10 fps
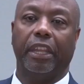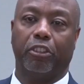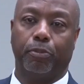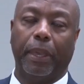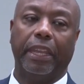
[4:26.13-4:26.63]

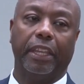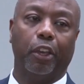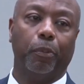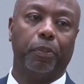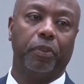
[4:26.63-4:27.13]
expanding
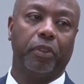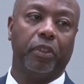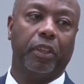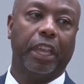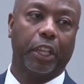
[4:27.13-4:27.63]
hope
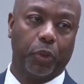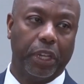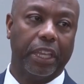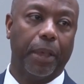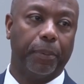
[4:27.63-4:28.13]
and
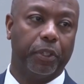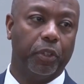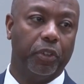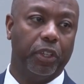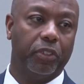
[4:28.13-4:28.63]
creating
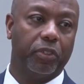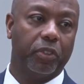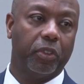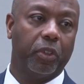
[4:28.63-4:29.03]
opportunities